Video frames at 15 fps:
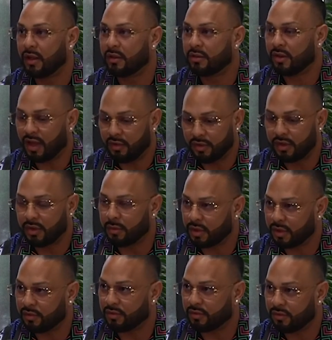So have a little bit
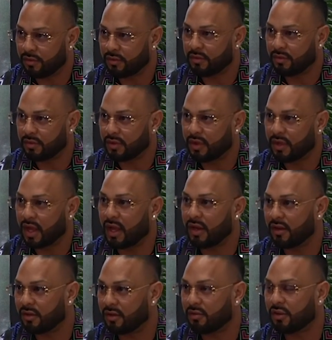of
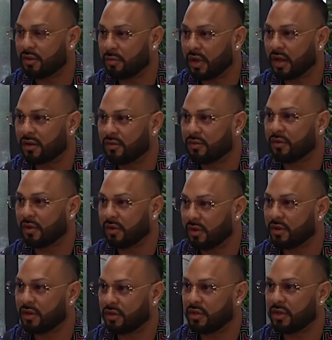kindness and respect for
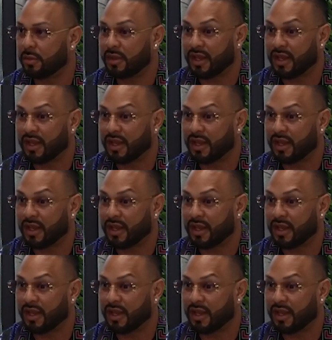treat them.